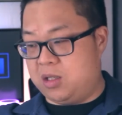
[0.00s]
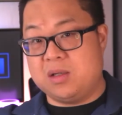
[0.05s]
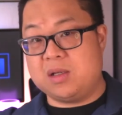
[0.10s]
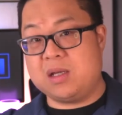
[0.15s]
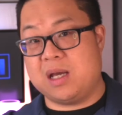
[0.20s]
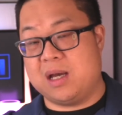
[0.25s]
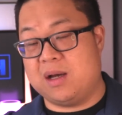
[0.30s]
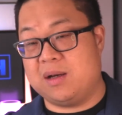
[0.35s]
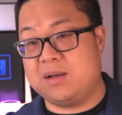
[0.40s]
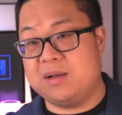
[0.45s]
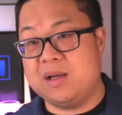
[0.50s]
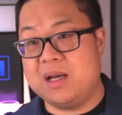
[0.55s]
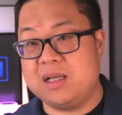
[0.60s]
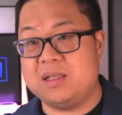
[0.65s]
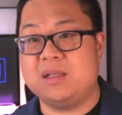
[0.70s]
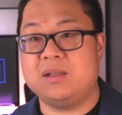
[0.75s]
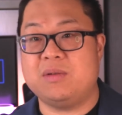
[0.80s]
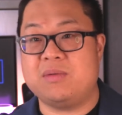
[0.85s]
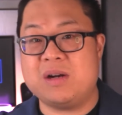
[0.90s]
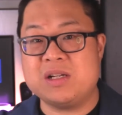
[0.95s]
Yeah, and
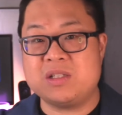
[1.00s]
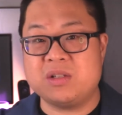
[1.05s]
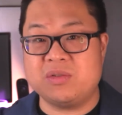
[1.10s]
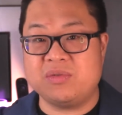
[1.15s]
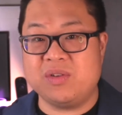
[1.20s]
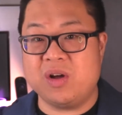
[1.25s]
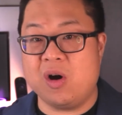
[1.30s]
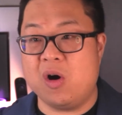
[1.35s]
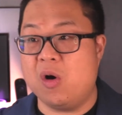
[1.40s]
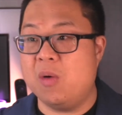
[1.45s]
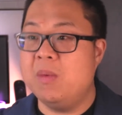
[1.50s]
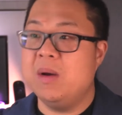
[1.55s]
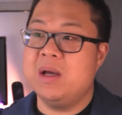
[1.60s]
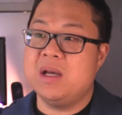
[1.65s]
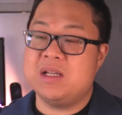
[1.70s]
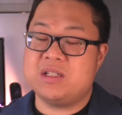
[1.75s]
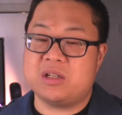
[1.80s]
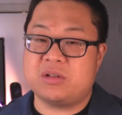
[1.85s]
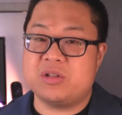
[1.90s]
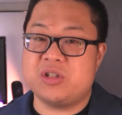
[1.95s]
then the rest of the home
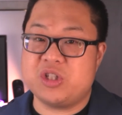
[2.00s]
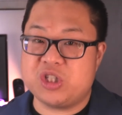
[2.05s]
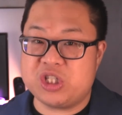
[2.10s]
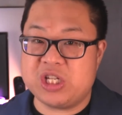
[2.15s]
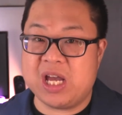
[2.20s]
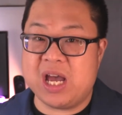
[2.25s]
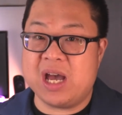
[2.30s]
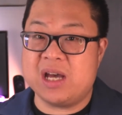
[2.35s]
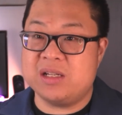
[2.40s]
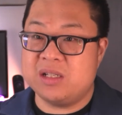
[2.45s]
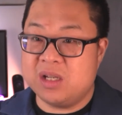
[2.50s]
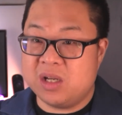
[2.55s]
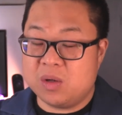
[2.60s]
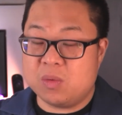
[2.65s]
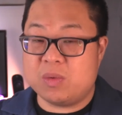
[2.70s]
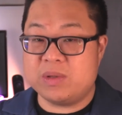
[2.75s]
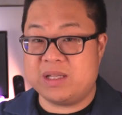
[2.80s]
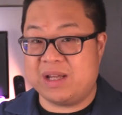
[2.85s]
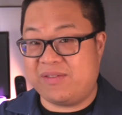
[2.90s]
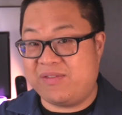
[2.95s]
is actually shared
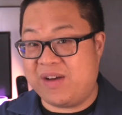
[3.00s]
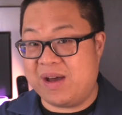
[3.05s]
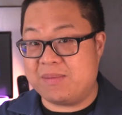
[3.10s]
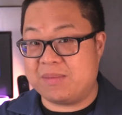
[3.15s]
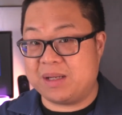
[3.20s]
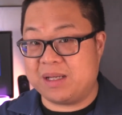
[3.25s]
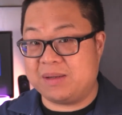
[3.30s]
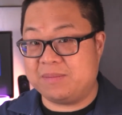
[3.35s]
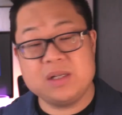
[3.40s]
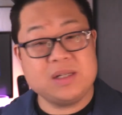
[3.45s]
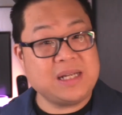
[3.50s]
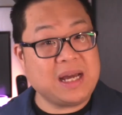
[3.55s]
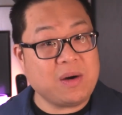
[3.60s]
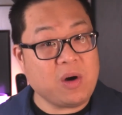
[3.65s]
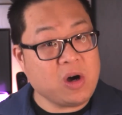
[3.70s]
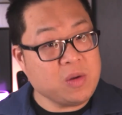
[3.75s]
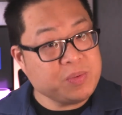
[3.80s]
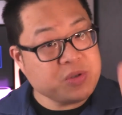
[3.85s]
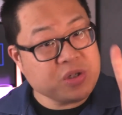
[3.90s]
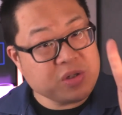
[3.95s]
with that family. Now,
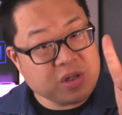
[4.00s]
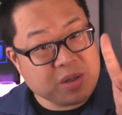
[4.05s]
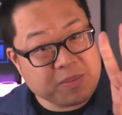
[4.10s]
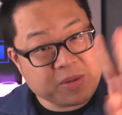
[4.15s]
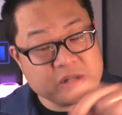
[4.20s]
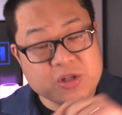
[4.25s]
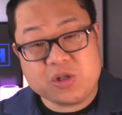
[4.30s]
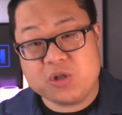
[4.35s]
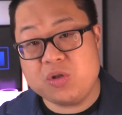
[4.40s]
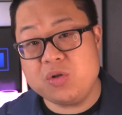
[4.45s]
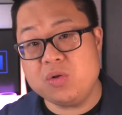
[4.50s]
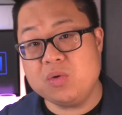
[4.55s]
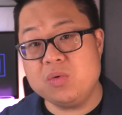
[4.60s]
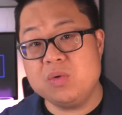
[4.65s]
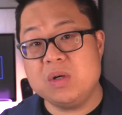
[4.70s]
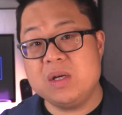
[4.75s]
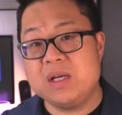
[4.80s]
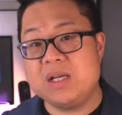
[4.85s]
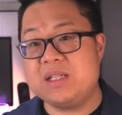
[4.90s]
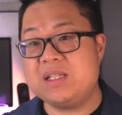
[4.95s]
option number 2
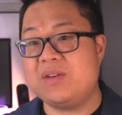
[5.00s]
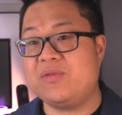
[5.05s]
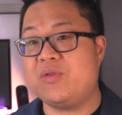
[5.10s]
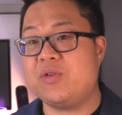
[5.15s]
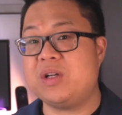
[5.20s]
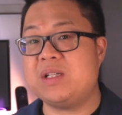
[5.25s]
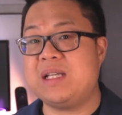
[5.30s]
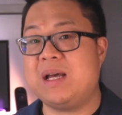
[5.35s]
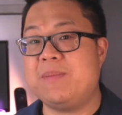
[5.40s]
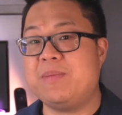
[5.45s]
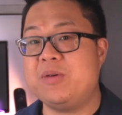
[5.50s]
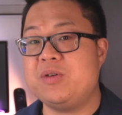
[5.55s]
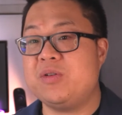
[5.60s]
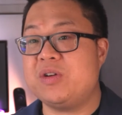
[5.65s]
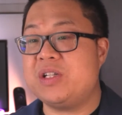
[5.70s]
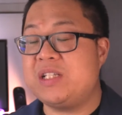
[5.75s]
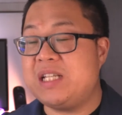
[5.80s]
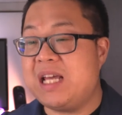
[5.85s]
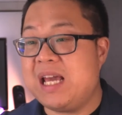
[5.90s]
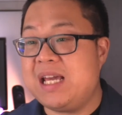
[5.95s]
is that, for example, you're
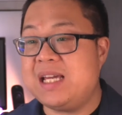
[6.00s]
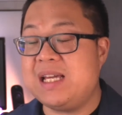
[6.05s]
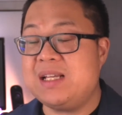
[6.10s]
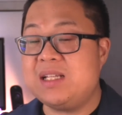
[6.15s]
taking